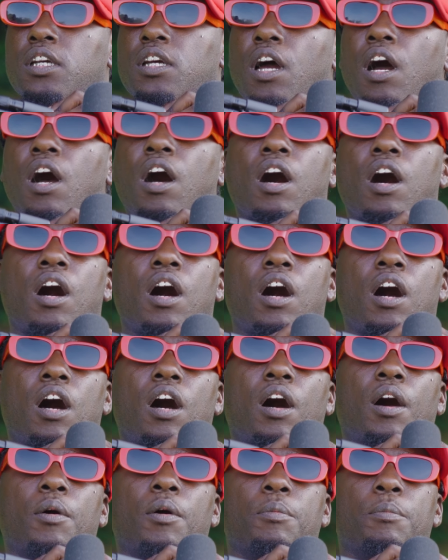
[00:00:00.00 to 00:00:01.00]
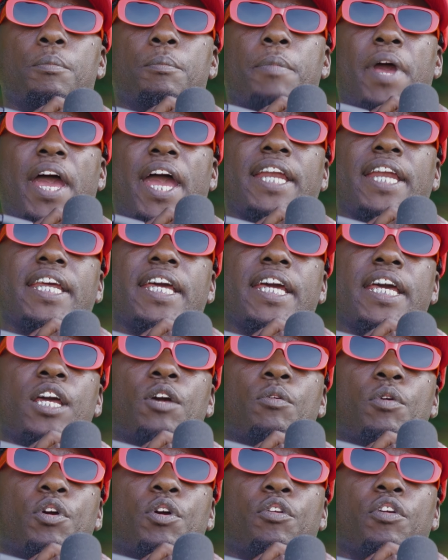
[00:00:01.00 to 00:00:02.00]
Uh, back then it
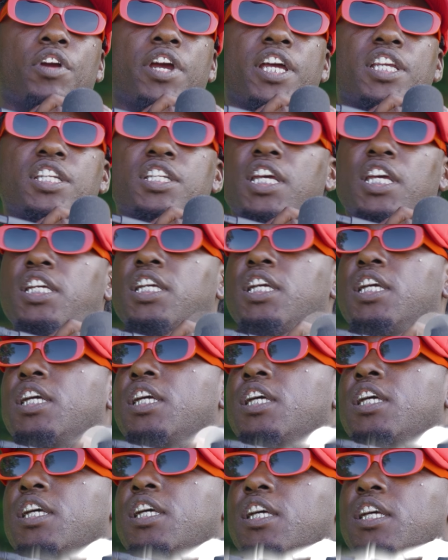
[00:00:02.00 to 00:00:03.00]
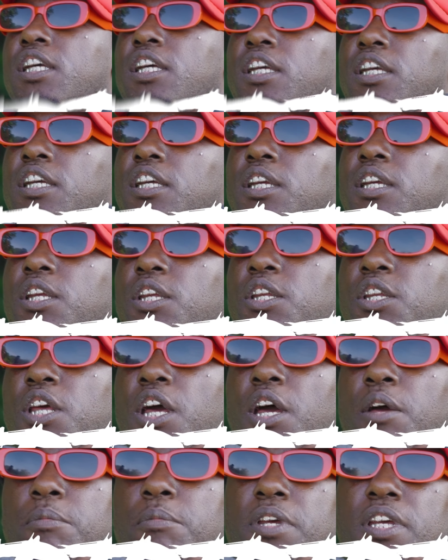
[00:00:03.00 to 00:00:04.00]
was Greg J. Greg J. You know what
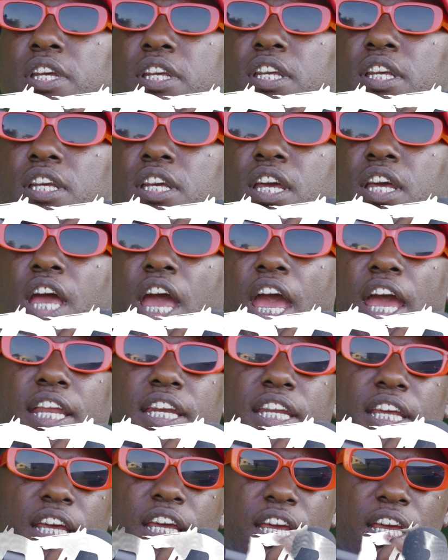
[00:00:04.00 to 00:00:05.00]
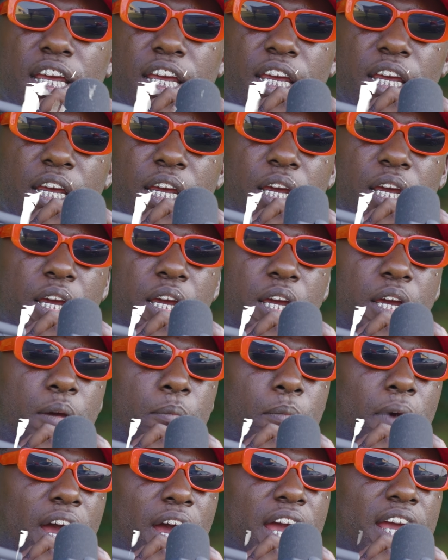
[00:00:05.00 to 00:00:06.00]
I mean? And I, then
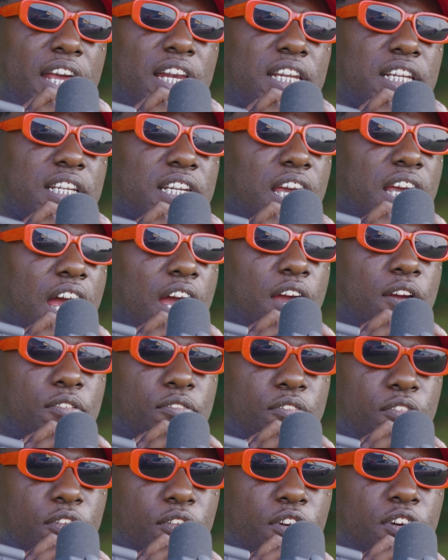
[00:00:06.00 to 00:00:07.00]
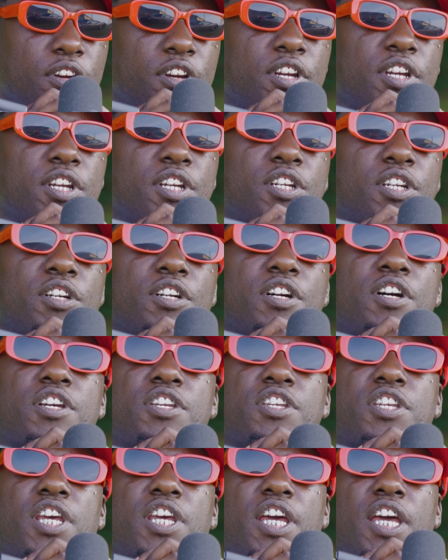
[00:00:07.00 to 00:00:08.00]
my alias came from. You know what I'm
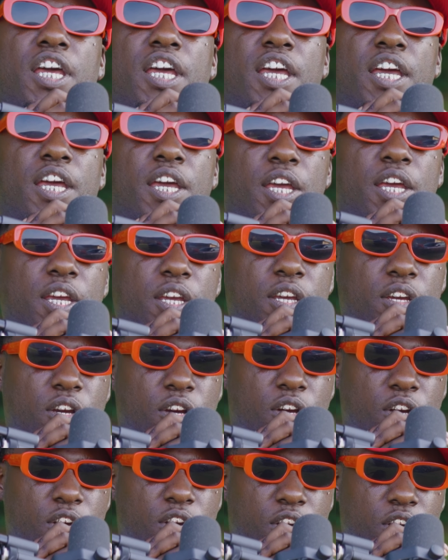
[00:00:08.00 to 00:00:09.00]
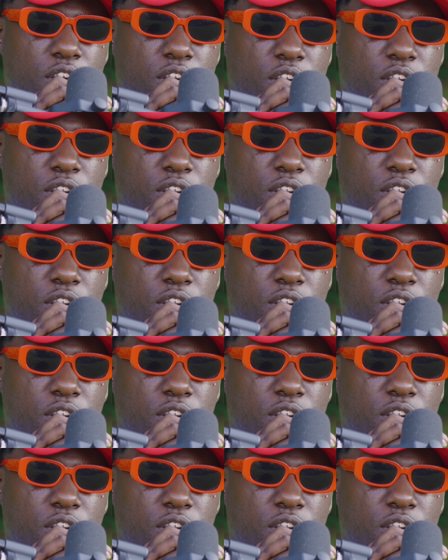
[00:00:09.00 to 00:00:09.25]
saying? Uh,